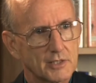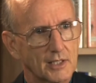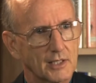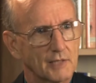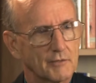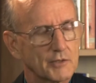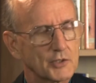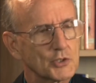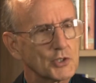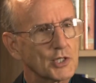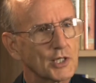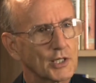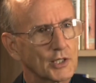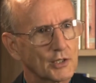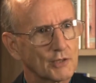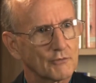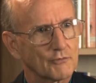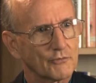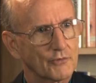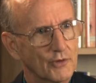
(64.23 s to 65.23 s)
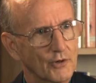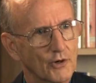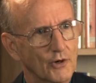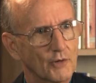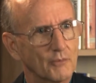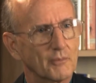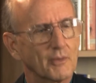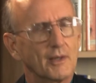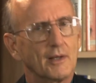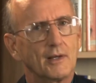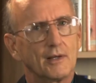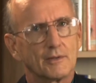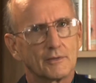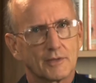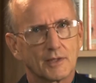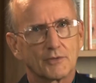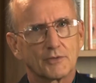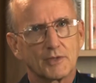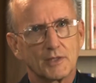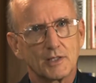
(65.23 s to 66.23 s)
television and confirm
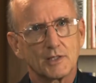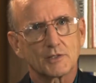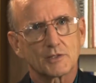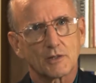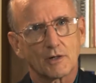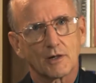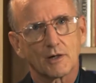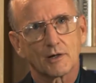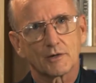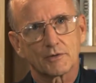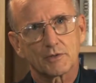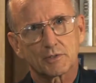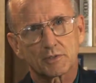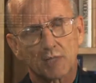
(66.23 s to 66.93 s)
that these are the